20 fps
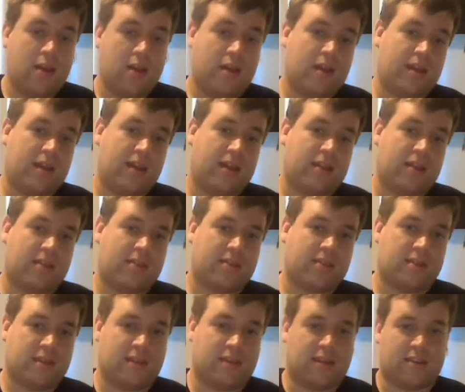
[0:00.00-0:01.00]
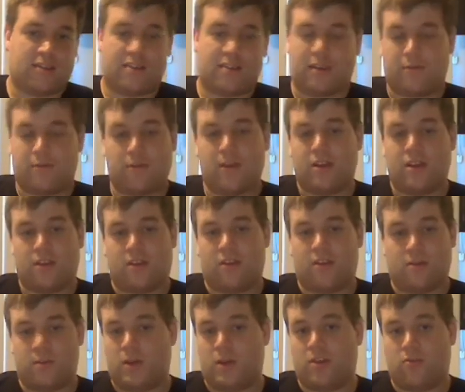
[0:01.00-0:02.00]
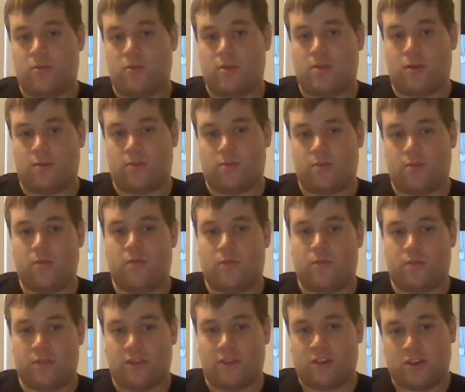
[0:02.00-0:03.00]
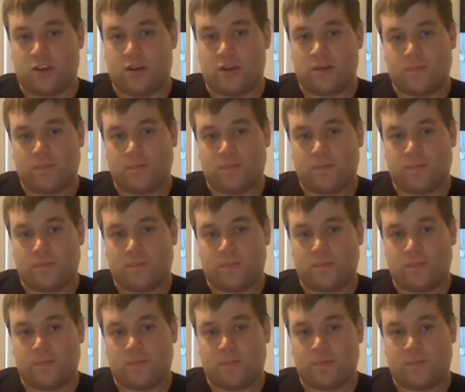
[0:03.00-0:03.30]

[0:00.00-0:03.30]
it's definitely going to be a dream come true for this year.